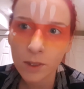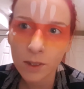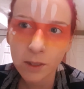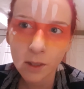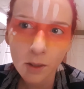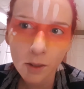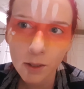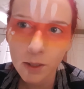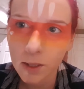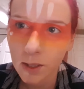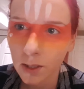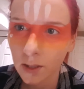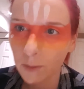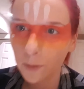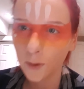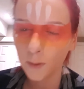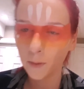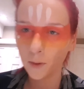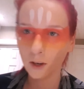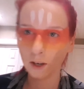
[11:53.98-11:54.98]
So you see they're
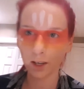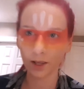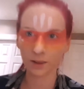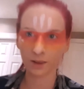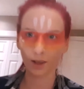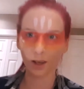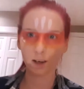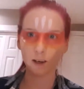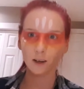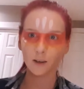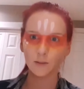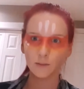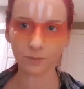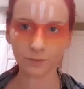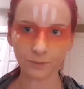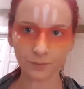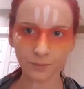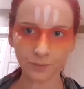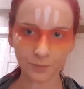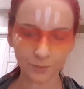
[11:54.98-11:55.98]
a bit more like that.
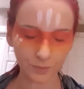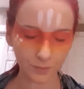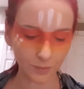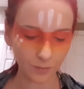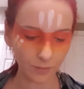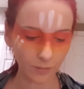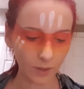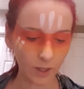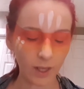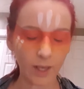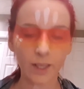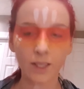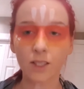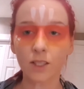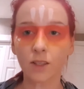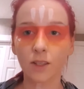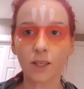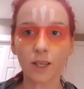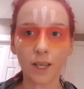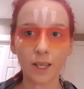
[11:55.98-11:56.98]
Okay,
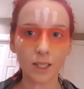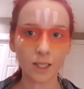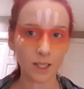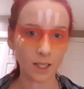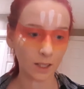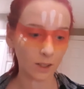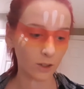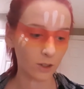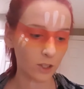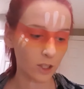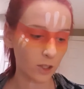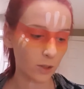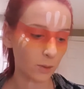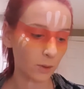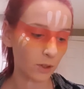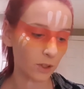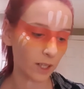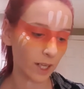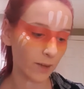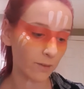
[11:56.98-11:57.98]
so the next thing I'm going to do,
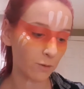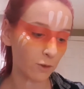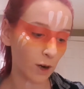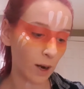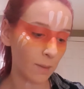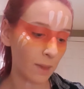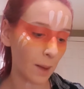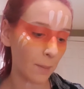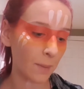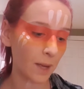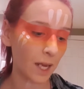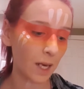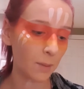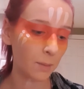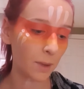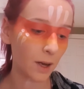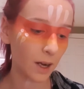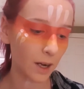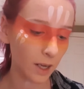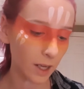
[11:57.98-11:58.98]
I'm going to grab that
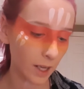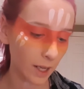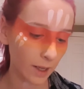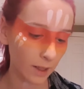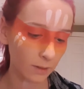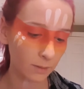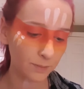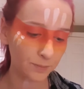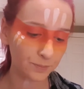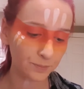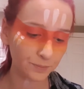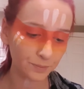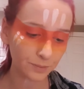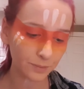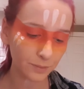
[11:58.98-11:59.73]
paint pot again.